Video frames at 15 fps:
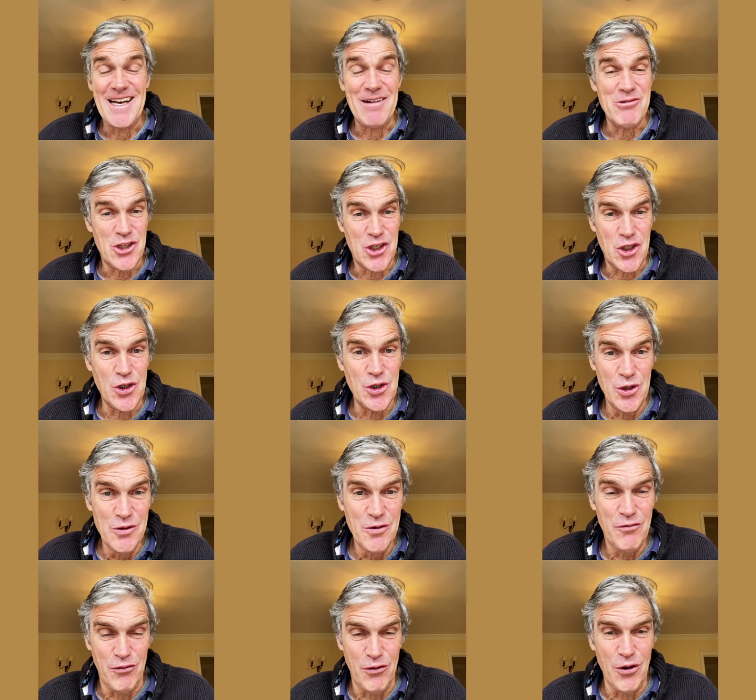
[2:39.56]
that was
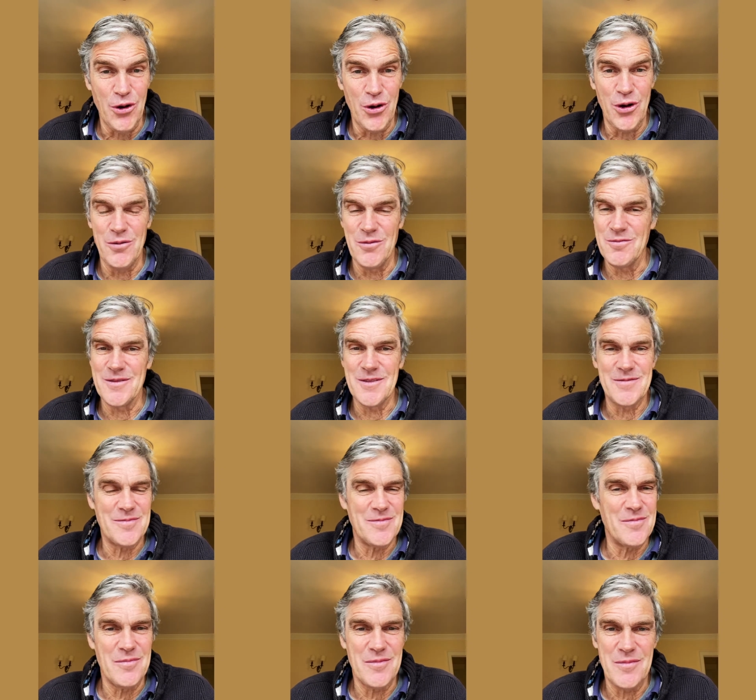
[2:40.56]
true for
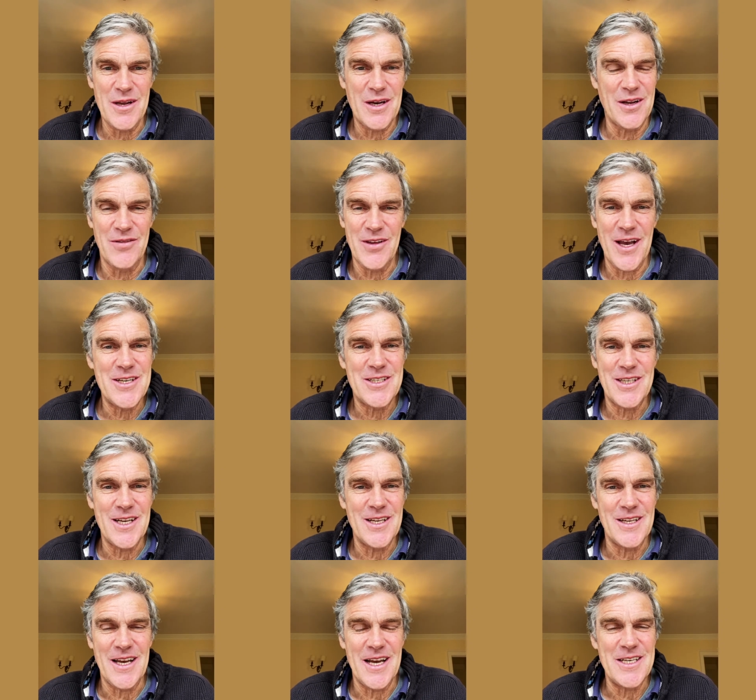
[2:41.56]
middle of the
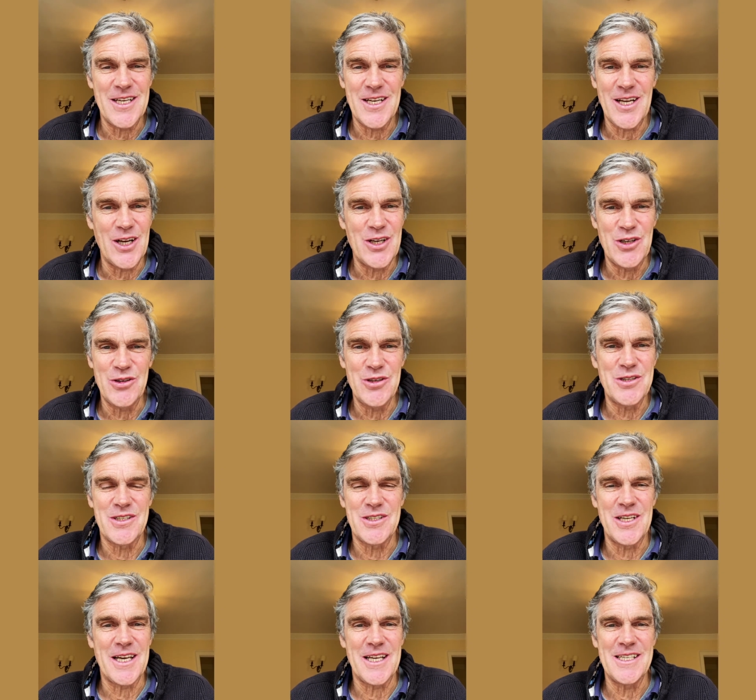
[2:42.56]
18,
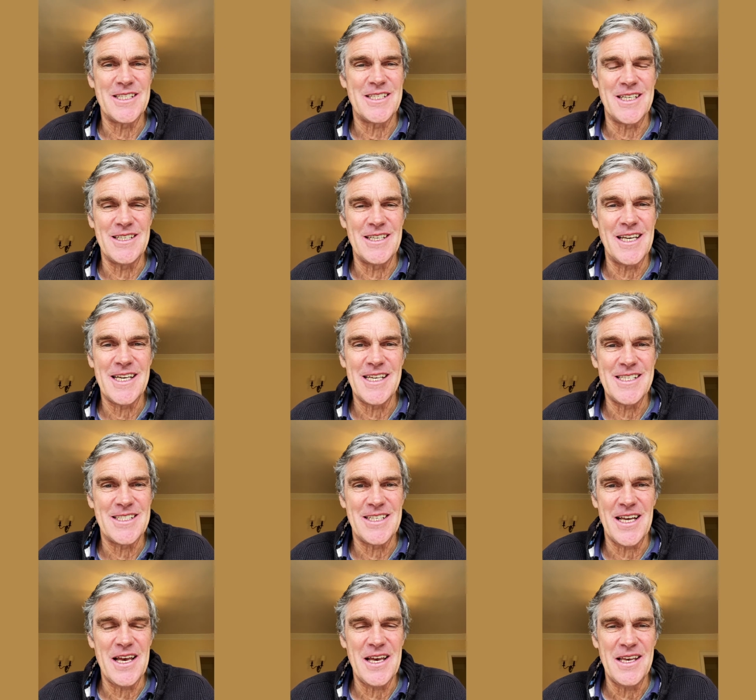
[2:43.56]
1800s, Dickens, Dickens'
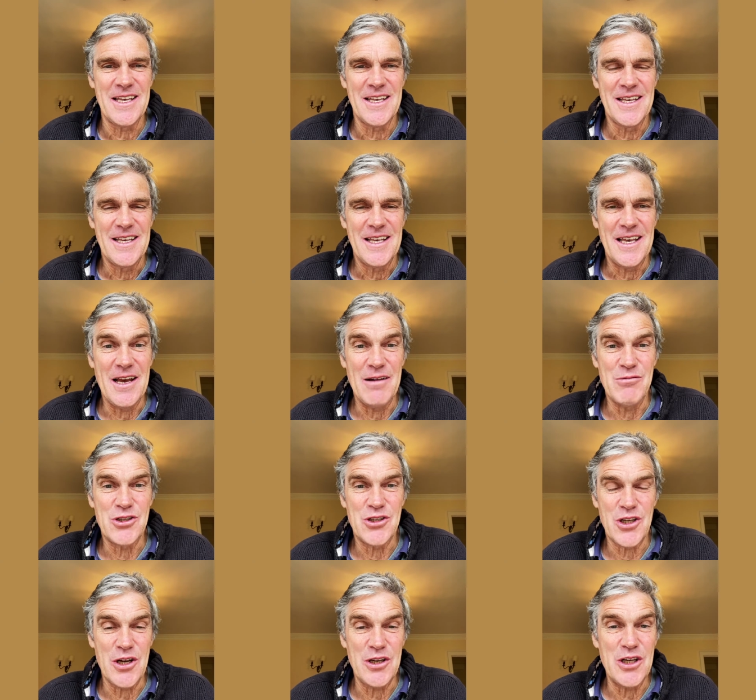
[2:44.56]
day. It was
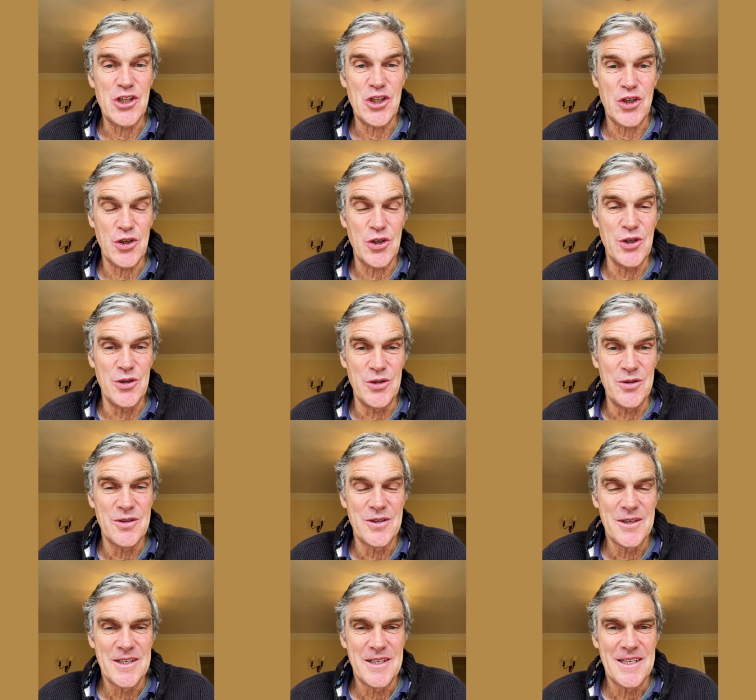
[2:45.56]
certainly
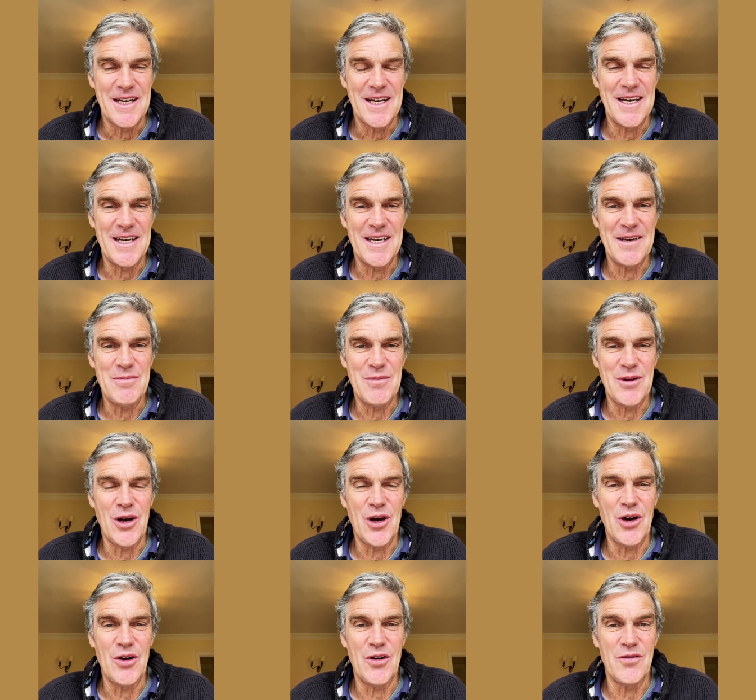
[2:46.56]
true um,
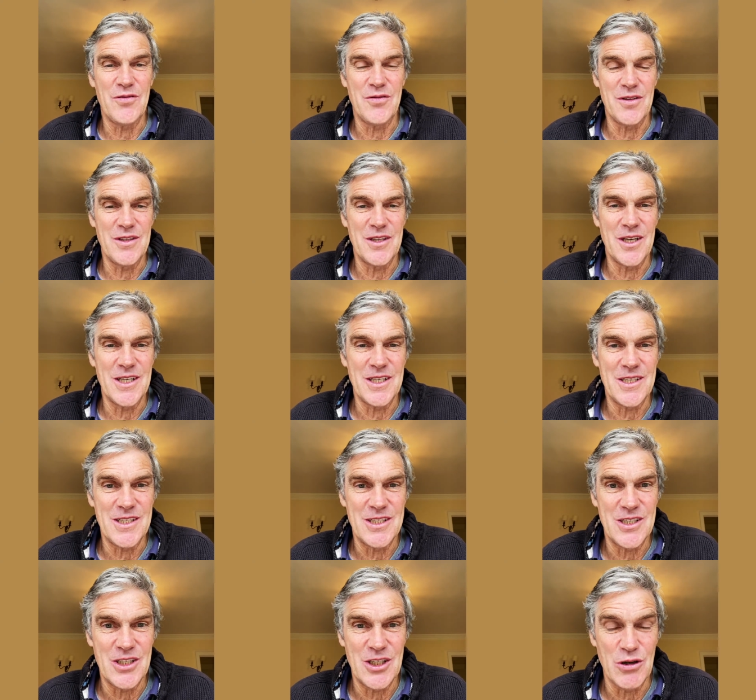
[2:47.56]
of the
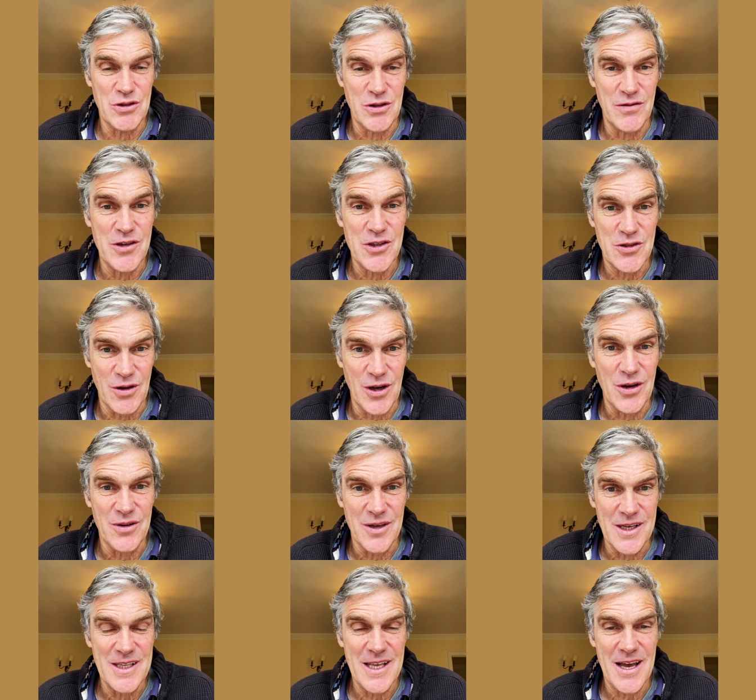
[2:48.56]
children of Israel
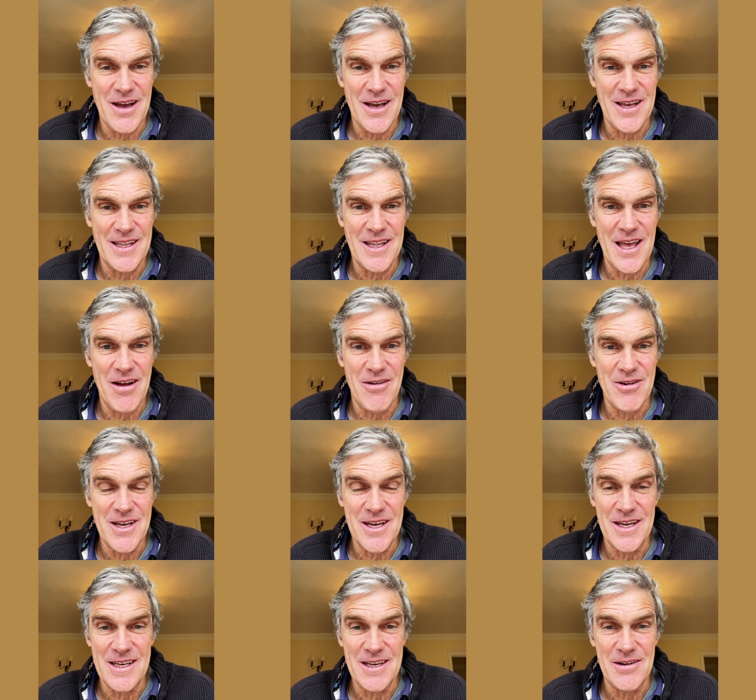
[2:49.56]
in their in their
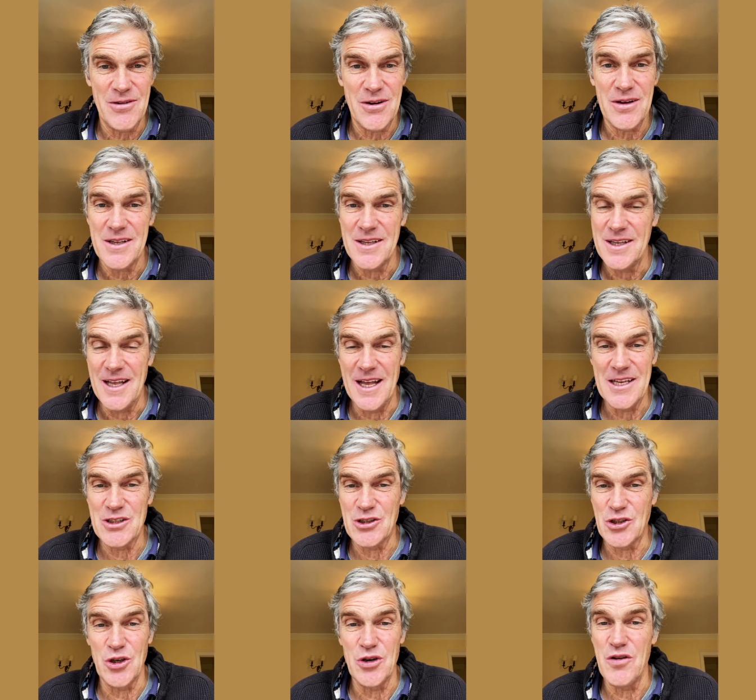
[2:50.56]
era. It's
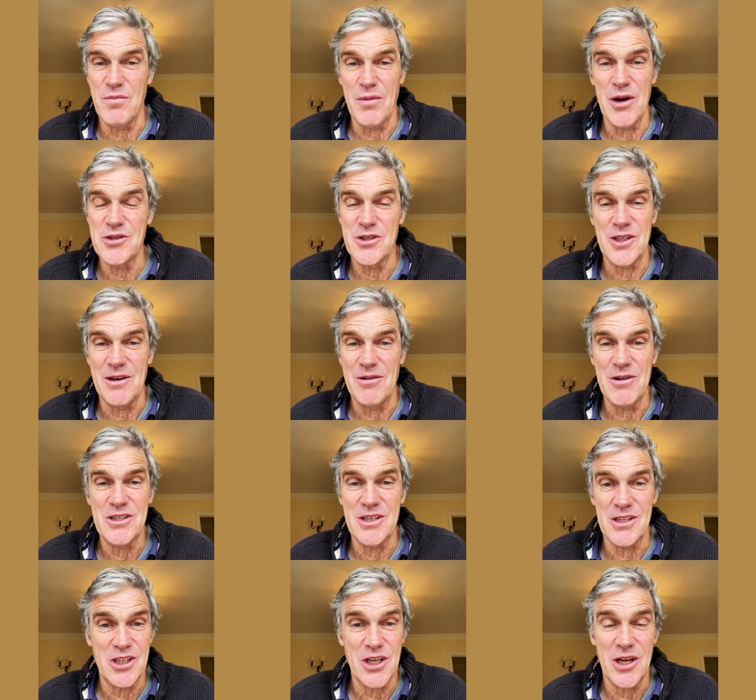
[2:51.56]
true of most
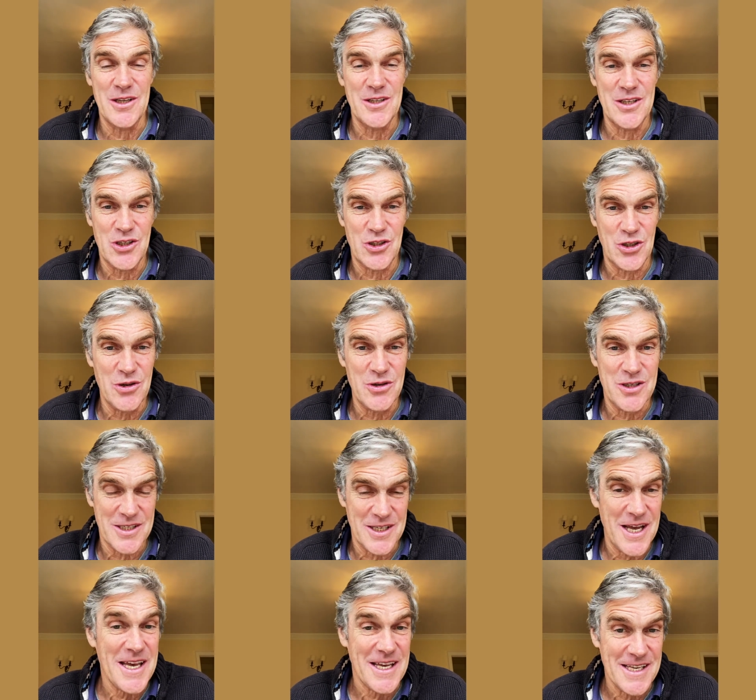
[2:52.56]
eras. It's certainly the true
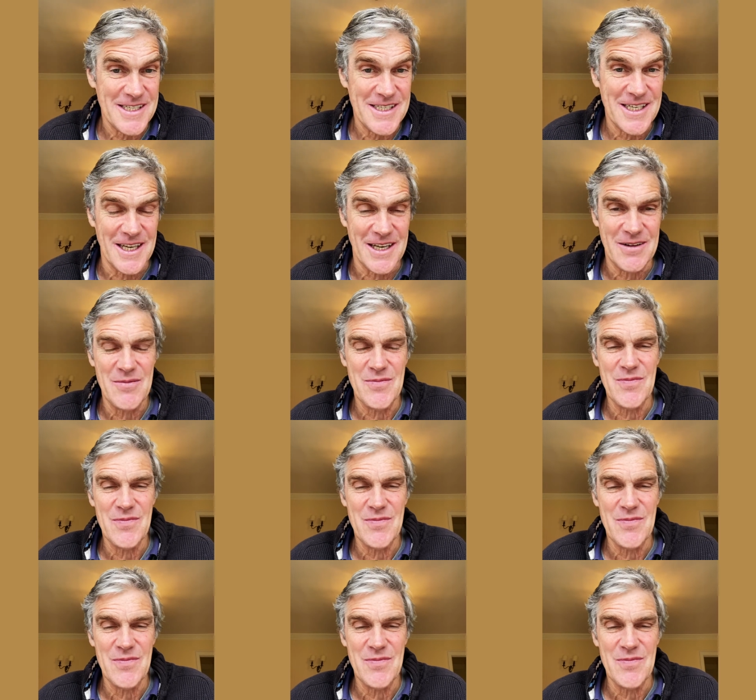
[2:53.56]
today, isn't it?